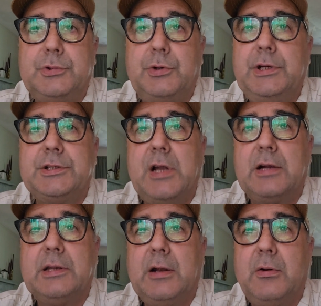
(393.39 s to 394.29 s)
trees
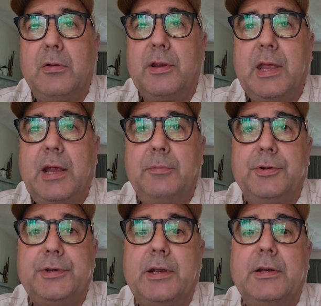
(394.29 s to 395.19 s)
knock down all the
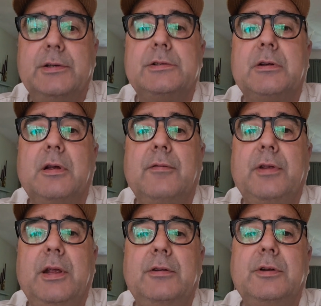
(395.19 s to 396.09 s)
cables, I can still have
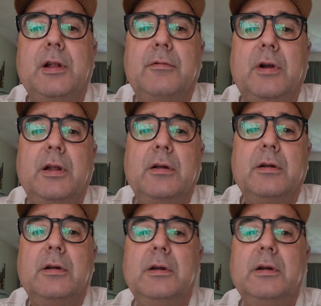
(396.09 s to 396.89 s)
the internet running.